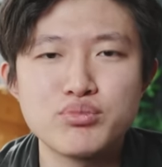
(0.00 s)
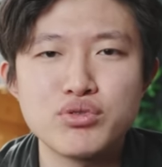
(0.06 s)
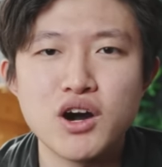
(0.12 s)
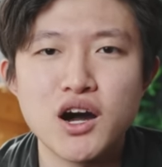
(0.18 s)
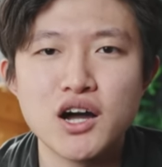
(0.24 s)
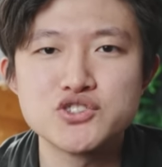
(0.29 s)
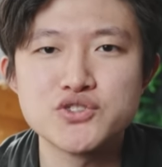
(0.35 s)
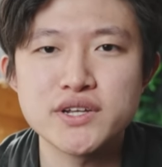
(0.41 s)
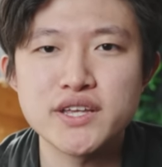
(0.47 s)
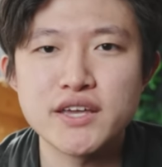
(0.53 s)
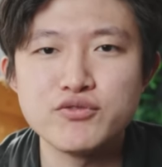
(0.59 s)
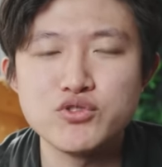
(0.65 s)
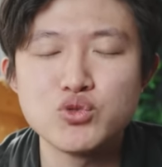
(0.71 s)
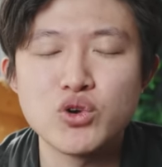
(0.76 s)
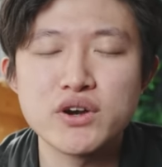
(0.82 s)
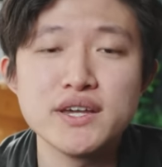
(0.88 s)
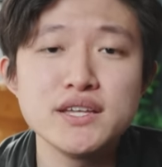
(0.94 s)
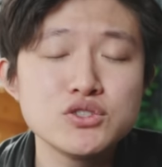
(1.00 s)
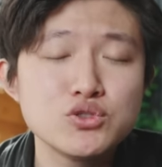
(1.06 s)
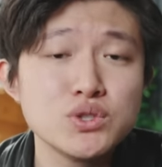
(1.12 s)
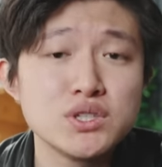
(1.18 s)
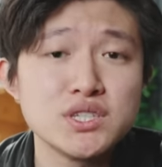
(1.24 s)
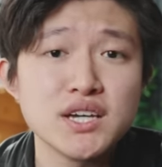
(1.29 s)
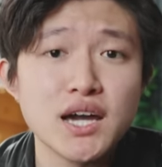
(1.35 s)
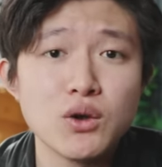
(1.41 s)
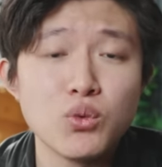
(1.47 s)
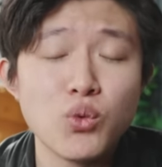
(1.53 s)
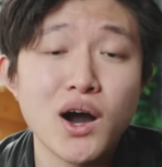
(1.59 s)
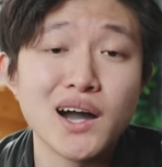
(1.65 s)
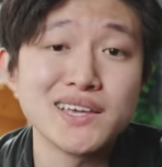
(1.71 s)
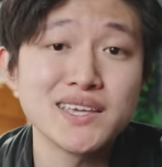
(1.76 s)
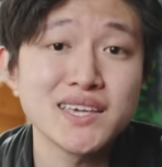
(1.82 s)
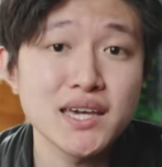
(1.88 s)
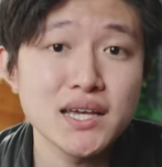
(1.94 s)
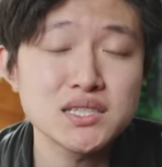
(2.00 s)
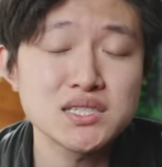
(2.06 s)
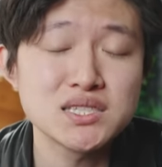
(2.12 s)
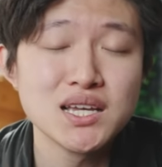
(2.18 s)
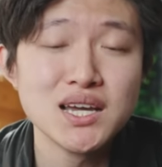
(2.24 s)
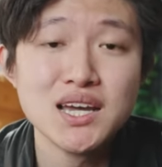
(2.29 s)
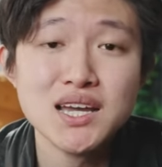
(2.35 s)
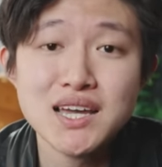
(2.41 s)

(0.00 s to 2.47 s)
project if you are into DIY kits.